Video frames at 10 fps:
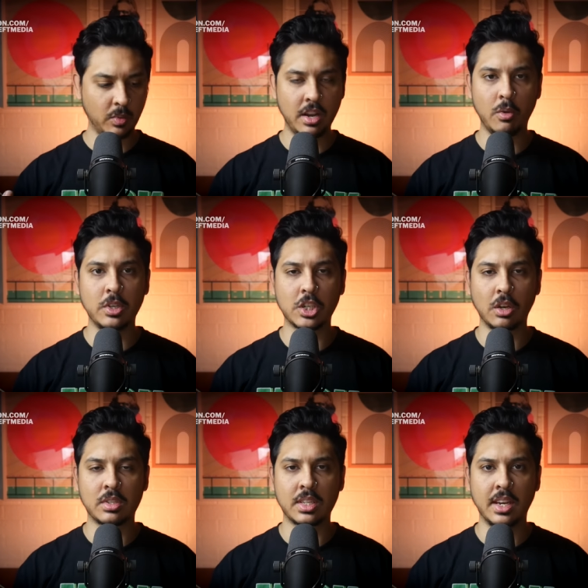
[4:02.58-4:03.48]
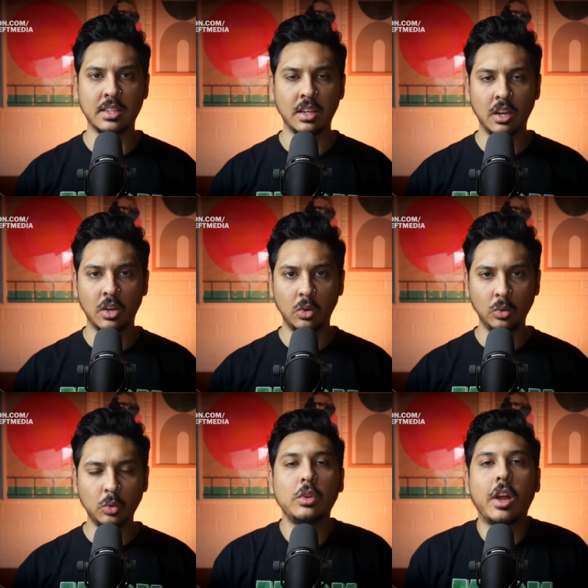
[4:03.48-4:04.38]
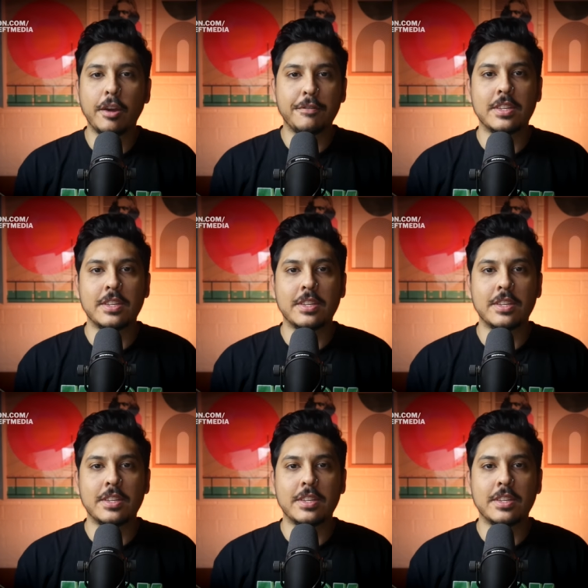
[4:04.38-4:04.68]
when Owen Jones said, all life